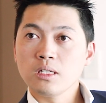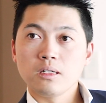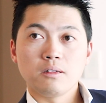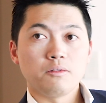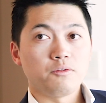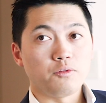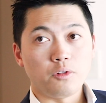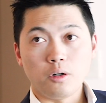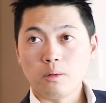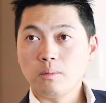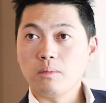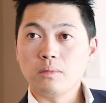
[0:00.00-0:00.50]

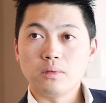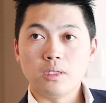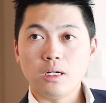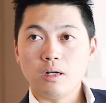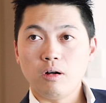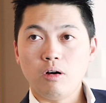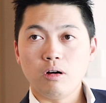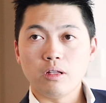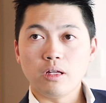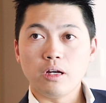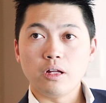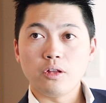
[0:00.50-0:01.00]
from
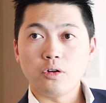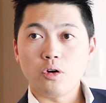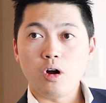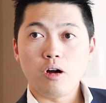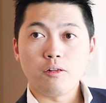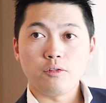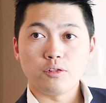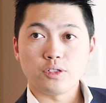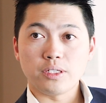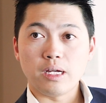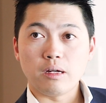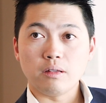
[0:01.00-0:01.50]
all the other
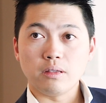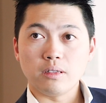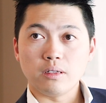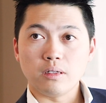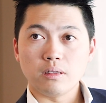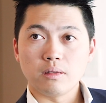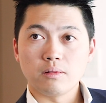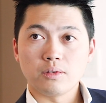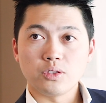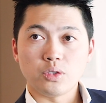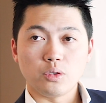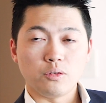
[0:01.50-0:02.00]
offers out
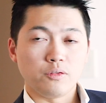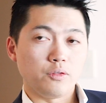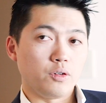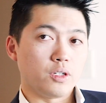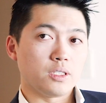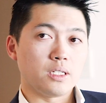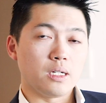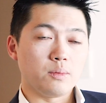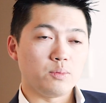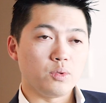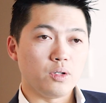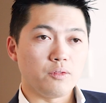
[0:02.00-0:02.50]
there. So for
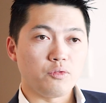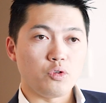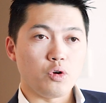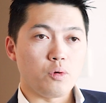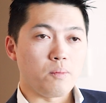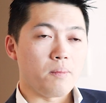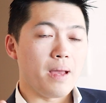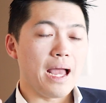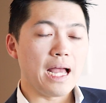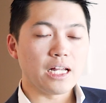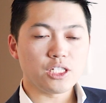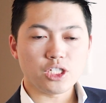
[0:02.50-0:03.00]
example, if you're
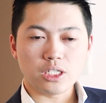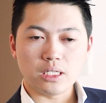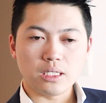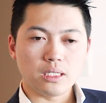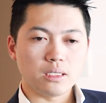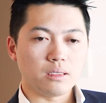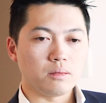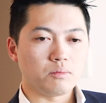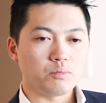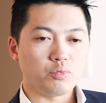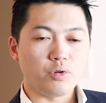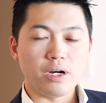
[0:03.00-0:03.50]

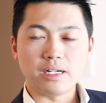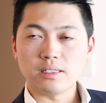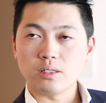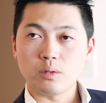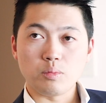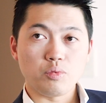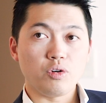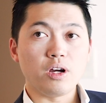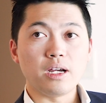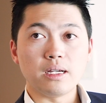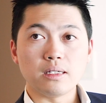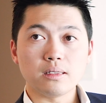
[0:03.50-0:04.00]
matching price to
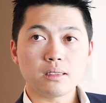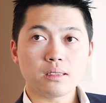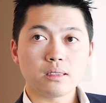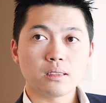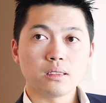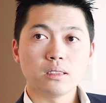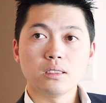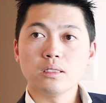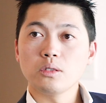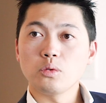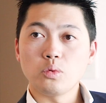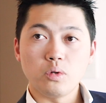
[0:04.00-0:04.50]
price
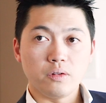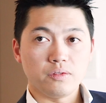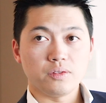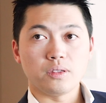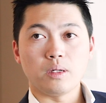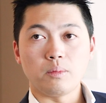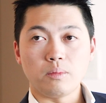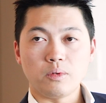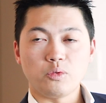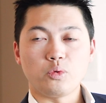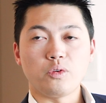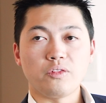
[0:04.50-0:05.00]
with
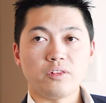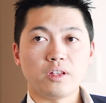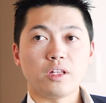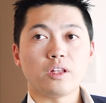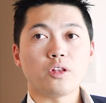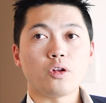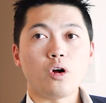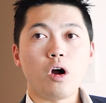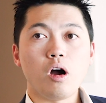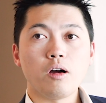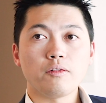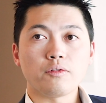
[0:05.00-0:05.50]

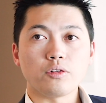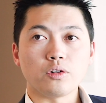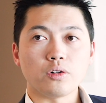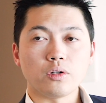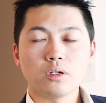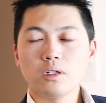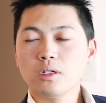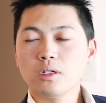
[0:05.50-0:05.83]
another offer,